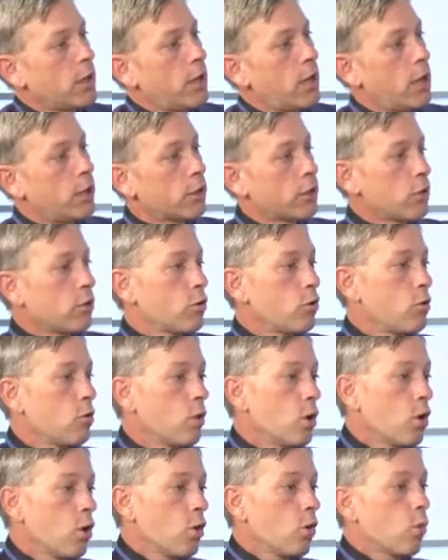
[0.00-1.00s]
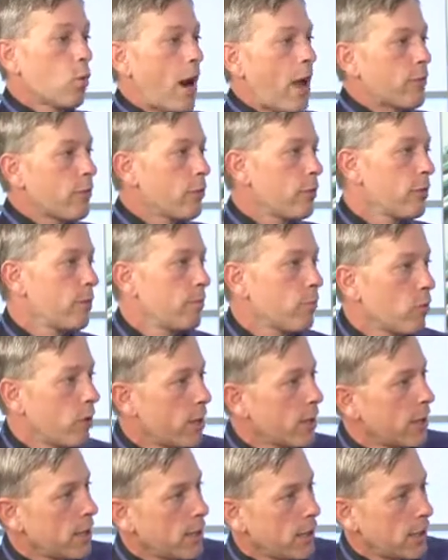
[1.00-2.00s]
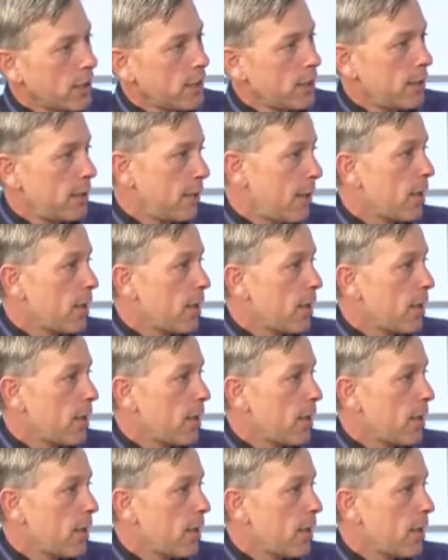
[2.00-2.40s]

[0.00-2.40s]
And so rather than bringing in